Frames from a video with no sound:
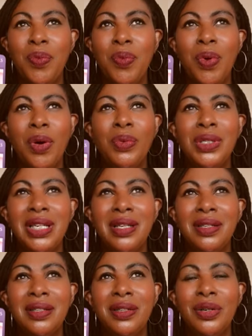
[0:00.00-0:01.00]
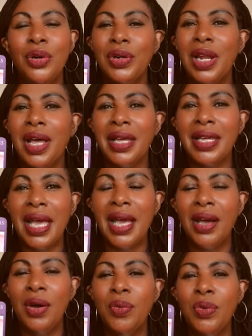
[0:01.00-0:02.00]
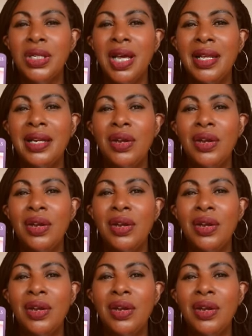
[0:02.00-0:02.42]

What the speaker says: what would it look like? How would I